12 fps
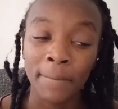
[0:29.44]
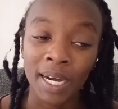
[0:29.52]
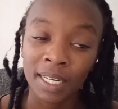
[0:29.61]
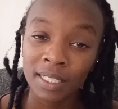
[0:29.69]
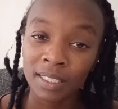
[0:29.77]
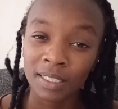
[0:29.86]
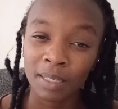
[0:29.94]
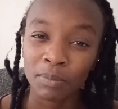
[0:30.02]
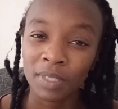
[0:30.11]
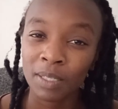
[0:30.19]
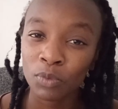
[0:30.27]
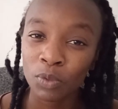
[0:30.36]
but
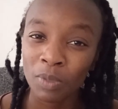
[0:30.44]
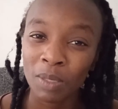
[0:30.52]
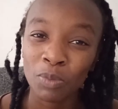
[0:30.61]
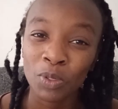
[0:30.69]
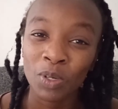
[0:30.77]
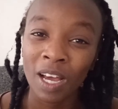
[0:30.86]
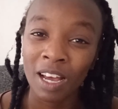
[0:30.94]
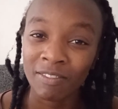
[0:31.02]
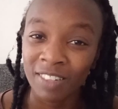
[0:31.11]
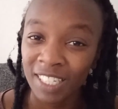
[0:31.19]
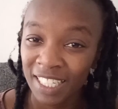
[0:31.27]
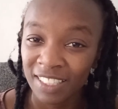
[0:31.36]
sometimes maybe you
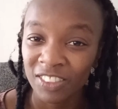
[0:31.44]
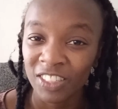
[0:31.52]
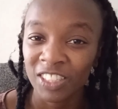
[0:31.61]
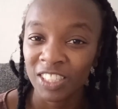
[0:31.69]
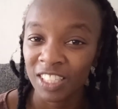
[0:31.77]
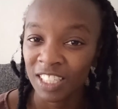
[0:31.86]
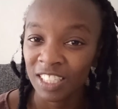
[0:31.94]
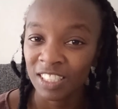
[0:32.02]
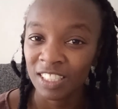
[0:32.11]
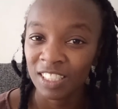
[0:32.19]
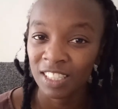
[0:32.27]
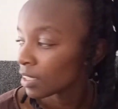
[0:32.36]
have an extra
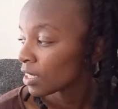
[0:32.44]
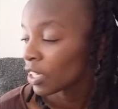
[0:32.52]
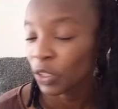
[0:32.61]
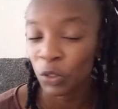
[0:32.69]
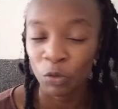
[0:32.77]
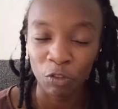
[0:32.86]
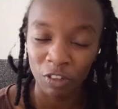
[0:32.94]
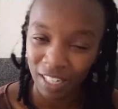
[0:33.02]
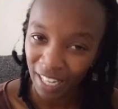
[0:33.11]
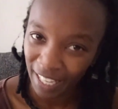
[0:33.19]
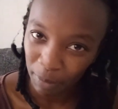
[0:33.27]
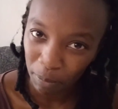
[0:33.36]
change you feel
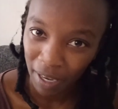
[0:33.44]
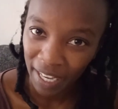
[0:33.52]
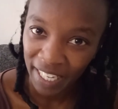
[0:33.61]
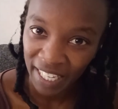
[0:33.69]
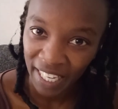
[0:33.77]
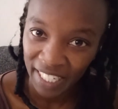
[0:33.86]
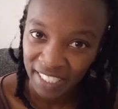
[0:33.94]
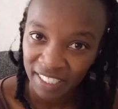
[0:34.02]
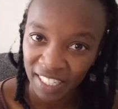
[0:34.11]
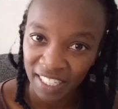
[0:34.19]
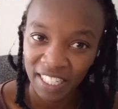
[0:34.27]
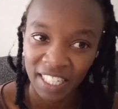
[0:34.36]
like buying
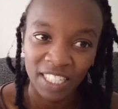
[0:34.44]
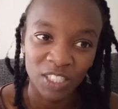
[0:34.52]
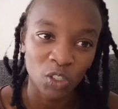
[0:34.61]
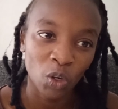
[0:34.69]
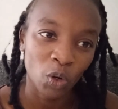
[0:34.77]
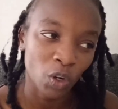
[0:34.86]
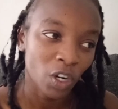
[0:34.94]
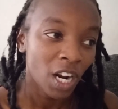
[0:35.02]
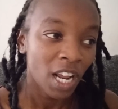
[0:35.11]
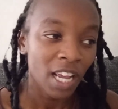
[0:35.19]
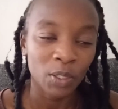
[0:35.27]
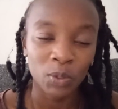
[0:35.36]
extra things or
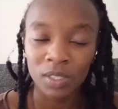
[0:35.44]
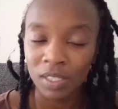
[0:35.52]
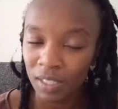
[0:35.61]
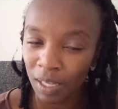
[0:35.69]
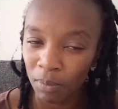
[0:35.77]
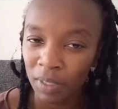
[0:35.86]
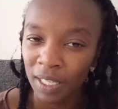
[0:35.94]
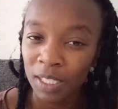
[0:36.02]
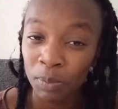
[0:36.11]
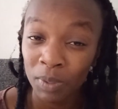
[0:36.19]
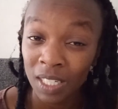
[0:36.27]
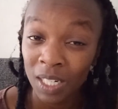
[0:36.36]
you see something
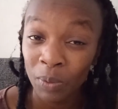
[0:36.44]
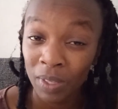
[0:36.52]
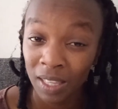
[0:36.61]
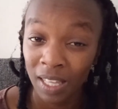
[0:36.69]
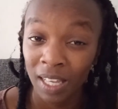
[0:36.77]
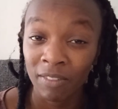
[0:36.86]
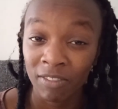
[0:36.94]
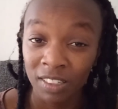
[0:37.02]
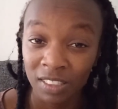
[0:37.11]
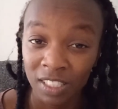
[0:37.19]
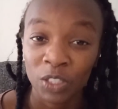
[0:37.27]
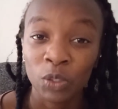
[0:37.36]
especially when they are
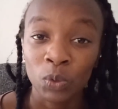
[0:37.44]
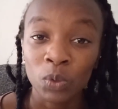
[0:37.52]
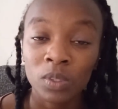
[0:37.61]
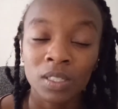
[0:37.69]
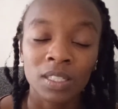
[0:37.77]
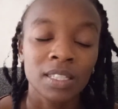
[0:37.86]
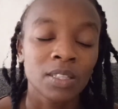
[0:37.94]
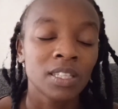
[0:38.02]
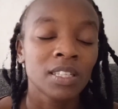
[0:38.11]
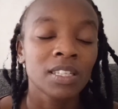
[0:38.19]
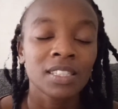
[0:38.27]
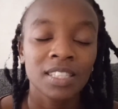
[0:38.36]
very new
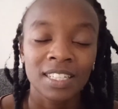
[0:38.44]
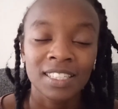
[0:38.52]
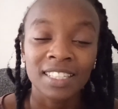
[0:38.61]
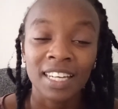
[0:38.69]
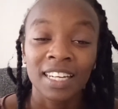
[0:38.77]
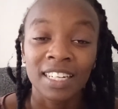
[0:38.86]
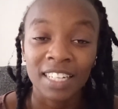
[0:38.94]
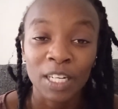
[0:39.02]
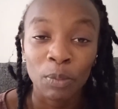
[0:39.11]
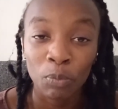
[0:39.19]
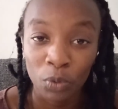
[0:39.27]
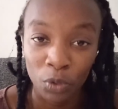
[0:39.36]
these things can
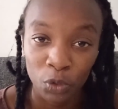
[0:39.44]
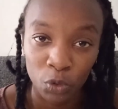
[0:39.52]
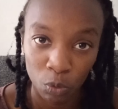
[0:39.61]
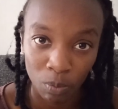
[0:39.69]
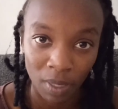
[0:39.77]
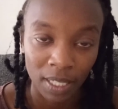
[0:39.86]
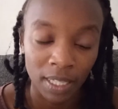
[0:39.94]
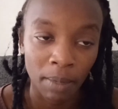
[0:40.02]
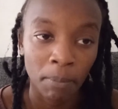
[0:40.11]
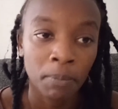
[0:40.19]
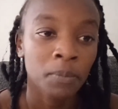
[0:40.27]
really pull you to buy them